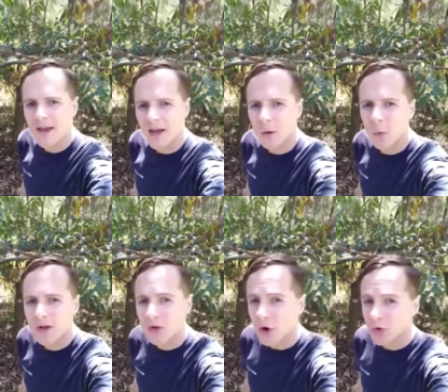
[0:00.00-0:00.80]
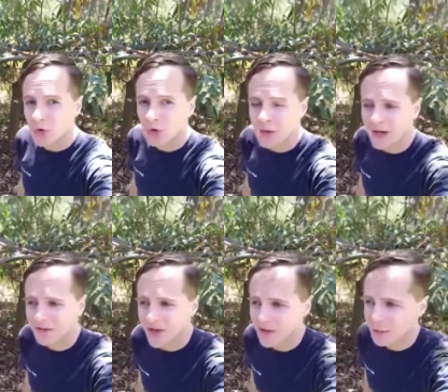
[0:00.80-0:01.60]
I mean, when you go through a traumatic
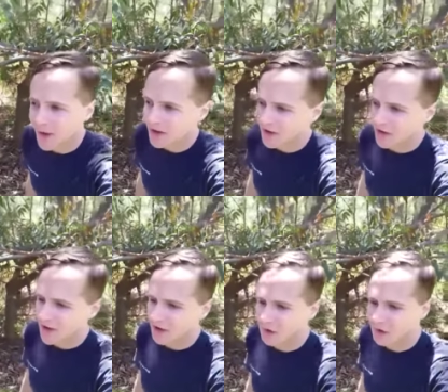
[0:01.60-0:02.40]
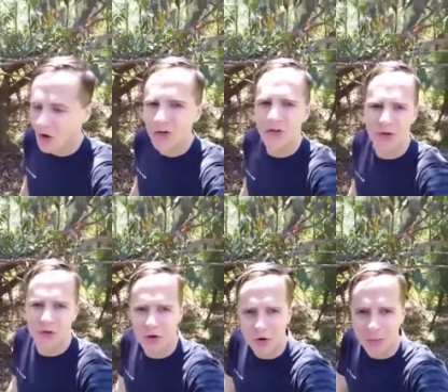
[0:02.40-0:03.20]
event, you basically you turn to
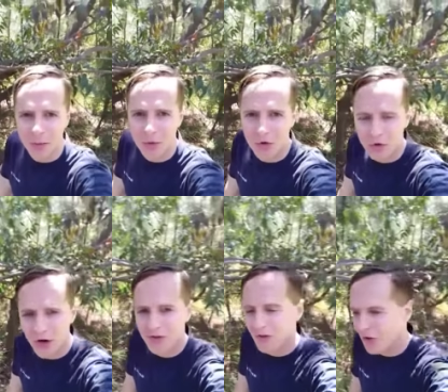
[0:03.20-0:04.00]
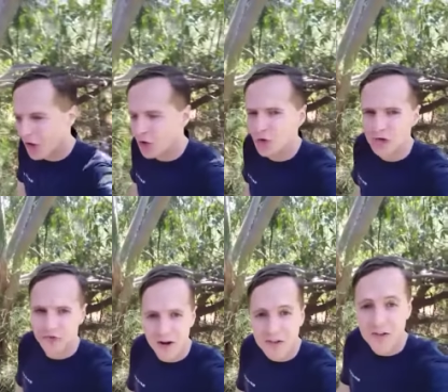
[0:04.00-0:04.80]
you know the people you trust and know you, your
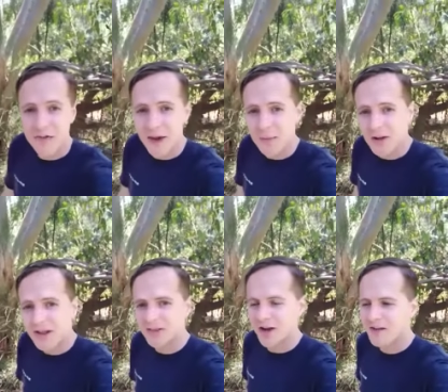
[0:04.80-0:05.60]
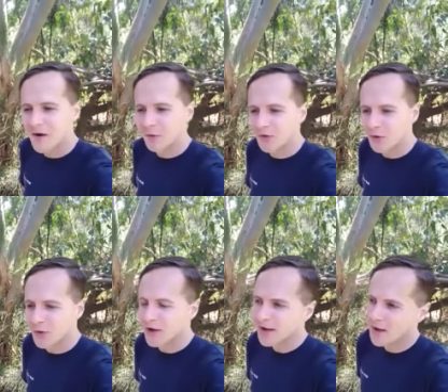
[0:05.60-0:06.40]
friends, your family to kind of help you through
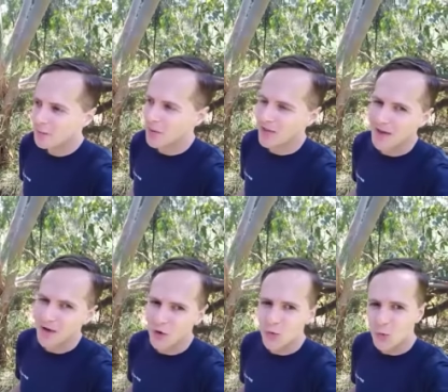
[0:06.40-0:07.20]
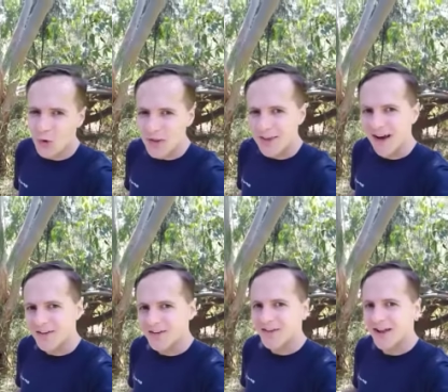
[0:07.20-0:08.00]
it. But they don't really
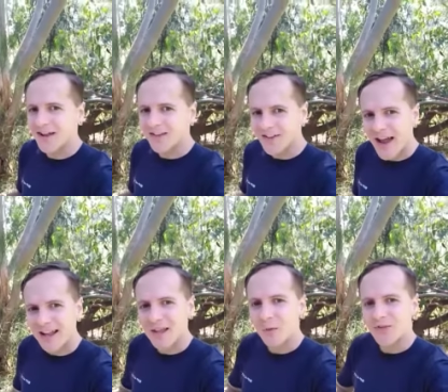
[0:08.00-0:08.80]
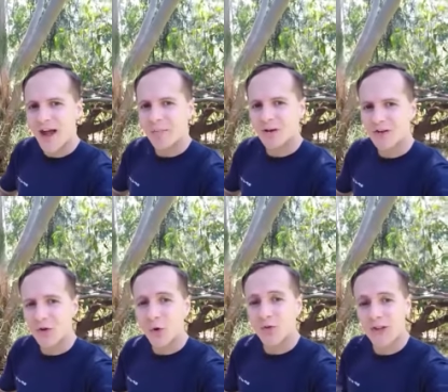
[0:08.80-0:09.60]
understand exactly what's happening to
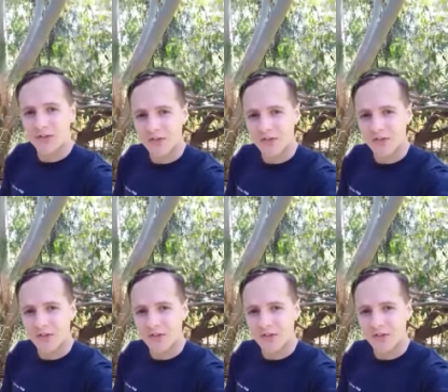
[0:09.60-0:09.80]
cause that.